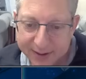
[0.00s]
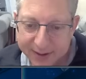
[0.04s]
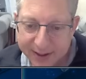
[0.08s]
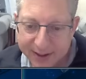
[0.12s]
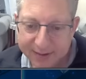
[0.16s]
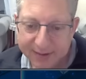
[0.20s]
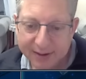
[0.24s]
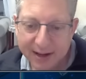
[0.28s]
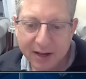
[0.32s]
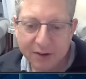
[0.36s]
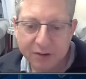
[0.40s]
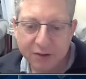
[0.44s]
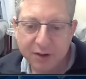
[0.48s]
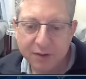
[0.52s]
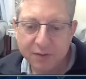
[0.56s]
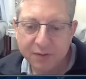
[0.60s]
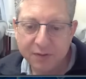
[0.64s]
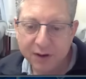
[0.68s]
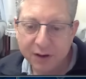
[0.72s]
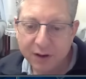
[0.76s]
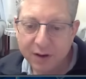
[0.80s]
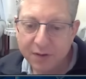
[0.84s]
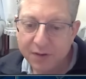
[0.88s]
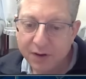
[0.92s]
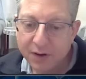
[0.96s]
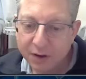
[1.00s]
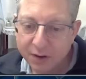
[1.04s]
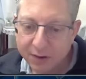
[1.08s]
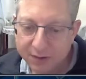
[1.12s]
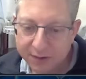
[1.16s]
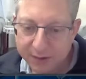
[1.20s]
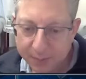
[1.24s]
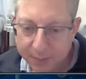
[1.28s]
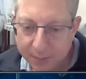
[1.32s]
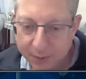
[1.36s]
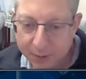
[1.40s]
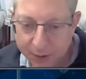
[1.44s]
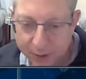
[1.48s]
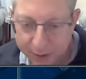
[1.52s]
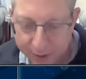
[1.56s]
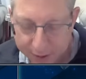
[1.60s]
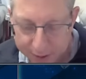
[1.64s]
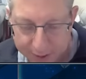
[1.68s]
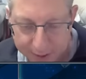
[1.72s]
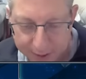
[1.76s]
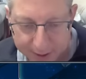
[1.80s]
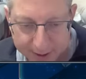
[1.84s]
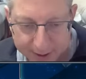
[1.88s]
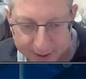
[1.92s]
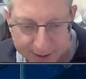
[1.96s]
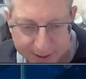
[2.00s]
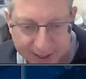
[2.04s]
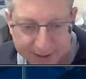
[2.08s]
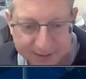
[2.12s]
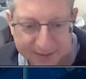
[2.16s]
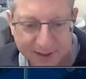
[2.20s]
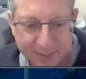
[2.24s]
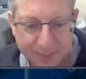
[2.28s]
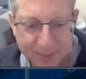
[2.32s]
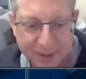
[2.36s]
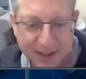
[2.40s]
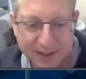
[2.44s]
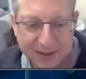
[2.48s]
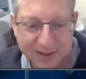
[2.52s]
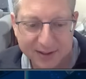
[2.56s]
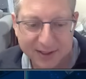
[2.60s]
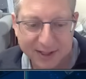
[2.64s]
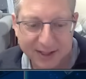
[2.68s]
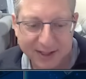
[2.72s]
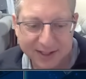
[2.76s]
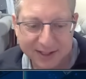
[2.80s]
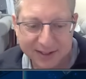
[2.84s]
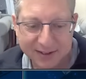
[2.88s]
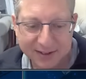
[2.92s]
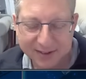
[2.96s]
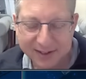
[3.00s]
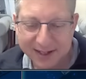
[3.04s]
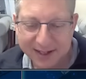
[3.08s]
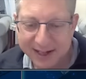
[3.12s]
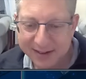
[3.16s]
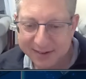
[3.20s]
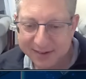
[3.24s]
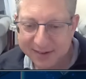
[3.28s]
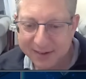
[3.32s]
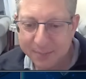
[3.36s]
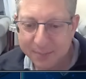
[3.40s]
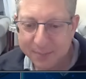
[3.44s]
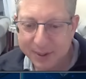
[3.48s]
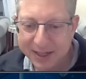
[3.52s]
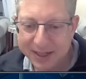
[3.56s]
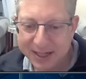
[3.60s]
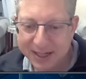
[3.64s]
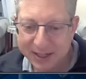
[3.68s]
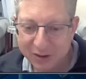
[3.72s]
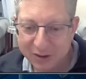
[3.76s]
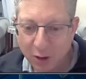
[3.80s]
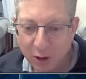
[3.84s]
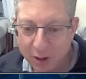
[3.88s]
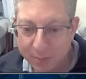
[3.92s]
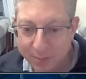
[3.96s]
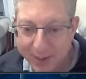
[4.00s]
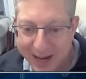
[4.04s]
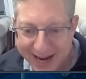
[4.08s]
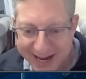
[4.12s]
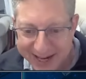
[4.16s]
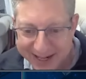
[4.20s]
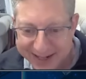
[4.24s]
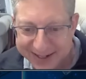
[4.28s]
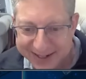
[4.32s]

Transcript: It's actually very, very similar except that in this case, the pet can talk back.